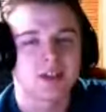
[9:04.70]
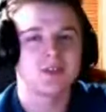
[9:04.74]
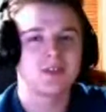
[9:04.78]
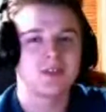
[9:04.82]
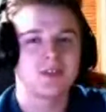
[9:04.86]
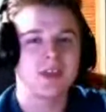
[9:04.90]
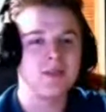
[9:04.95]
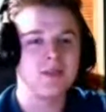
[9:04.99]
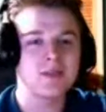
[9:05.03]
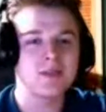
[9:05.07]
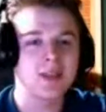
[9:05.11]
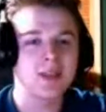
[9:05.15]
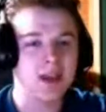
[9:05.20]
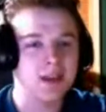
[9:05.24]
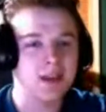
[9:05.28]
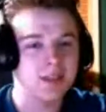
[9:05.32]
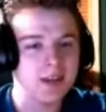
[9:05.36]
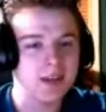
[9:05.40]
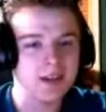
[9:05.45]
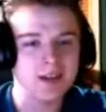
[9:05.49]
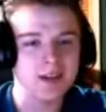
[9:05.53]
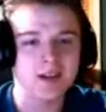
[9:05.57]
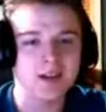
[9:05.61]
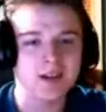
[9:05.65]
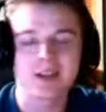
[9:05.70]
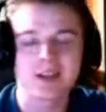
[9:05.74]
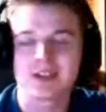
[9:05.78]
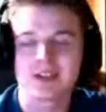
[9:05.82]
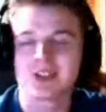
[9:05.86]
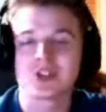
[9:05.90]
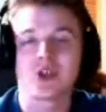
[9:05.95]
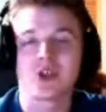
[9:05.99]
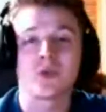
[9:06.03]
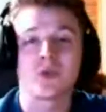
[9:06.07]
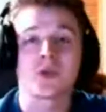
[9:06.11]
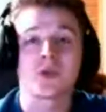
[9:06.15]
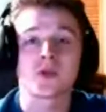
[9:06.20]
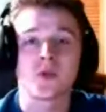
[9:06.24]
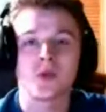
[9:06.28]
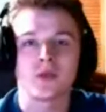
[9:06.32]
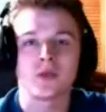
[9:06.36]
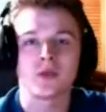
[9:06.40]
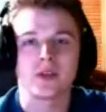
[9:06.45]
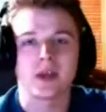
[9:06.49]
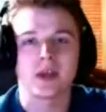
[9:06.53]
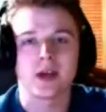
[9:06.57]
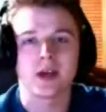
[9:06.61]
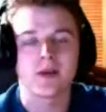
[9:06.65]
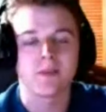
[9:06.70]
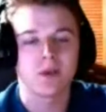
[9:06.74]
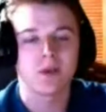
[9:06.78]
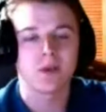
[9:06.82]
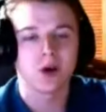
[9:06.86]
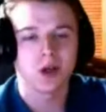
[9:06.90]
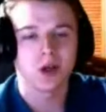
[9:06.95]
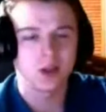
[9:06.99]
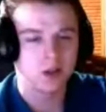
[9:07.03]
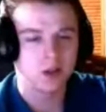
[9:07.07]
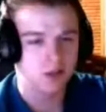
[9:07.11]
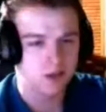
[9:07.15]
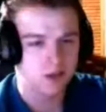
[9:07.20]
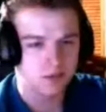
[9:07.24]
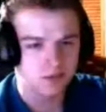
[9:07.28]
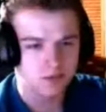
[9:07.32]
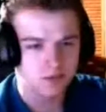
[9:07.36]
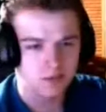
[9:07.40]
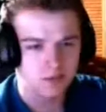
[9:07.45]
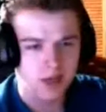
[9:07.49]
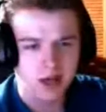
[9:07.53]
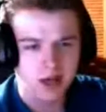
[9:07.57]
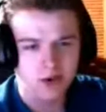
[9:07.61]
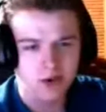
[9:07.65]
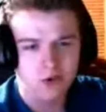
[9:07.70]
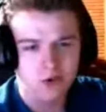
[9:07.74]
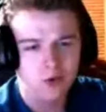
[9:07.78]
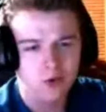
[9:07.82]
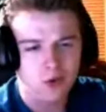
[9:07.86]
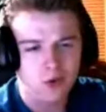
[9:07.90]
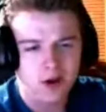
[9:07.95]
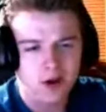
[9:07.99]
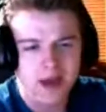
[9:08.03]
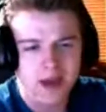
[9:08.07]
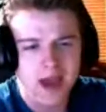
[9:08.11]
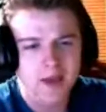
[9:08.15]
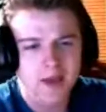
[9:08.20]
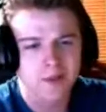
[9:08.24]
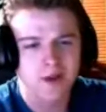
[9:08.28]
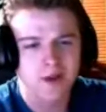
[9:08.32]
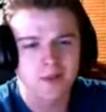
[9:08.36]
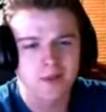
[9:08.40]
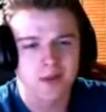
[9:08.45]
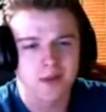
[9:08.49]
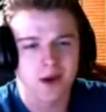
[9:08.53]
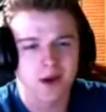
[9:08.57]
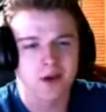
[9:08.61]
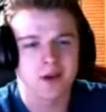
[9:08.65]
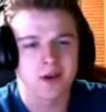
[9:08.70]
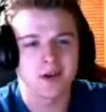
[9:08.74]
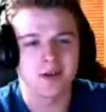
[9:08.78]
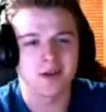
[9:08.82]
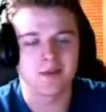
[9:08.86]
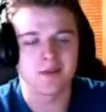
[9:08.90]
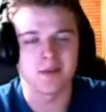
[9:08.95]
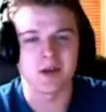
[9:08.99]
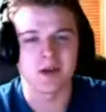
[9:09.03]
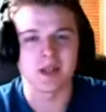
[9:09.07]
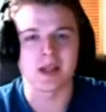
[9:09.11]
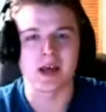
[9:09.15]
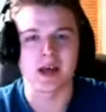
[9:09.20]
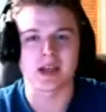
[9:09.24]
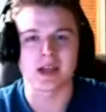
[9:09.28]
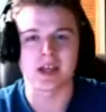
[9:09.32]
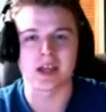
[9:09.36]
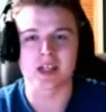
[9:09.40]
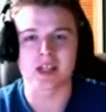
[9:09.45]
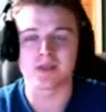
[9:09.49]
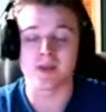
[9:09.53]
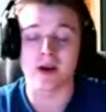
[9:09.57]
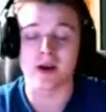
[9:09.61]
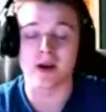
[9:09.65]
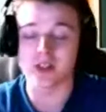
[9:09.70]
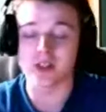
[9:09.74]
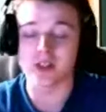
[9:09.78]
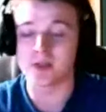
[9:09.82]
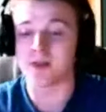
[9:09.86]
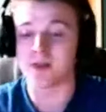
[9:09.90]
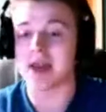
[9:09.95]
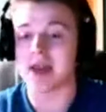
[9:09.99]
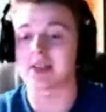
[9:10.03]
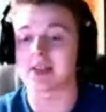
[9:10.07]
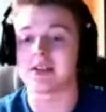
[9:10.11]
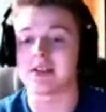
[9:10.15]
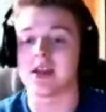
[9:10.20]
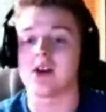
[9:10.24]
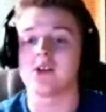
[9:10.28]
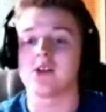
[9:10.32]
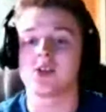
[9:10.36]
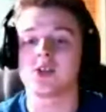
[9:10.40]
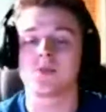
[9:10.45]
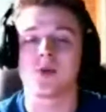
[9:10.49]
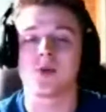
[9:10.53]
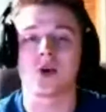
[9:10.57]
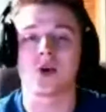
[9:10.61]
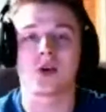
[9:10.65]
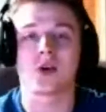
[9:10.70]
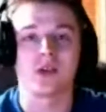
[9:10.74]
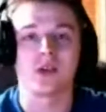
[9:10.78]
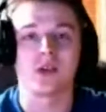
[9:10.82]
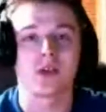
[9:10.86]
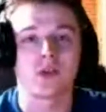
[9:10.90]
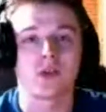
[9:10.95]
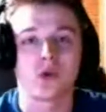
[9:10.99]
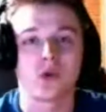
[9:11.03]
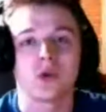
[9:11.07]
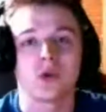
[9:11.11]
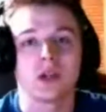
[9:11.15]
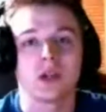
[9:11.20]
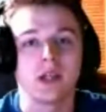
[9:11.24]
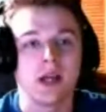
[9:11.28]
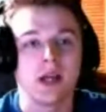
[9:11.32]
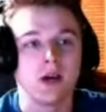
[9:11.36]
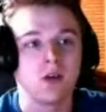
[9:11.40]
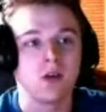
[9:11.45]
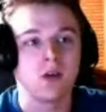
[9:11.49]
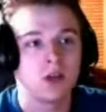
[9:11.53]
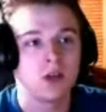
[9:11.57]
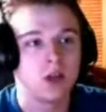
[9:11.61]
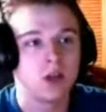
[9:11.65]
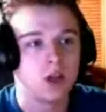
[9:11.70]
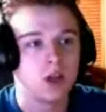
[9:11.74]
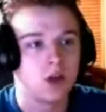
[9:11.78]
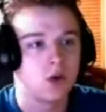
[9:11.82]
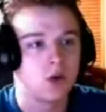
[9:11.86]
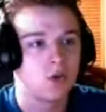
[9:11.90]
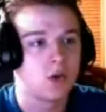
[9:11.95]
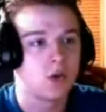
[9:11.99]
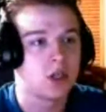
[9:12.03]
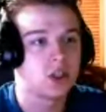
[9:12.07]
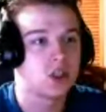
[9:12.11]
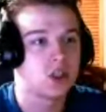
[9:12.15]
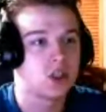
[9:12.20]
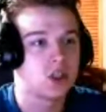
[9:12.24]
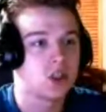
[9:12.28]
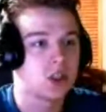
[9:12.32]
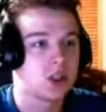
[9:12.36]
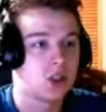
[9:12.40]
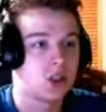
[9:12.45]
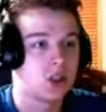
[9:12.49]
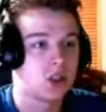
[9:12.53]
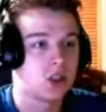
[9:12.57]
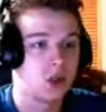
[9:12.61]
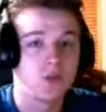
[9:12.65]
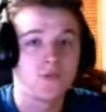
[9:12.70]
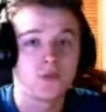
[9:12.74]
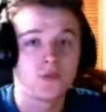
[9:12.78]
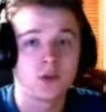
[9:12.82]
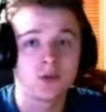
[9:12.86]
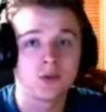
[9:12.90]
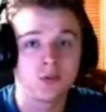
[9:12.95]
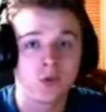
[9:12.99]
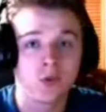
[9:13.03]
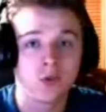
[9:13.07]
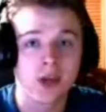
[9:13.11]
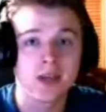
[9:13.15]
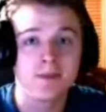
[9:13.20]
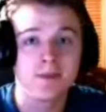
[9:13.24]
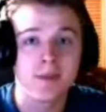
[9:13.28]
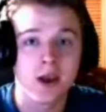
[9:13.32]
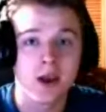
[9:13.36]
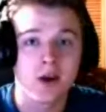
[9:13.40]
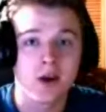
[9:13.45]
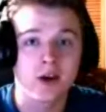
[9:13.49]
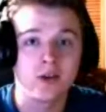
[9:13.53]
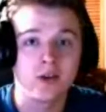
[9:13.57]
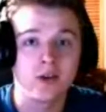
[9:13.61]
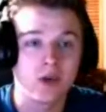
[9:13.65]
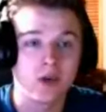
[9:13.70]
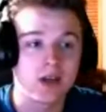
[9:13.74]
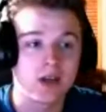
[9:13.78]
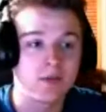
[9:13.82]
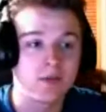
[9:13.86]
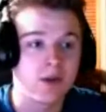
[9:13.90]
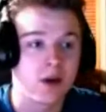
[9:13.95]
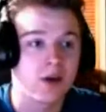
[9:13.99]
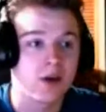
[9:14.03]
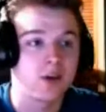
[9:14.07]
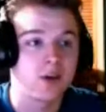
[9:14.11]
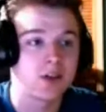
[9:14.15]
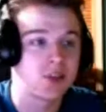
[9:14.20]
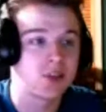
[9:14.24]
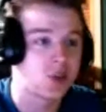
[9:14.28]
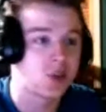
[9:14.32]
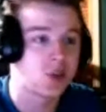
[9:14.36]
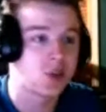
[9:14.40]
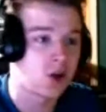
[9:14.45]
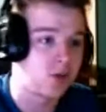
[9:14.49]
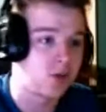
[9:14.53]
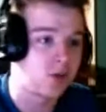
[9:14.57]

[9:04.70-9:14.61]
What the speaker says: that they could have done so much more with that, but I don't know what happened to Barrett, but I guess Barrett's back now. He's part of the Authority now, which good for Wade Barrett. Wade Barrett deserves it.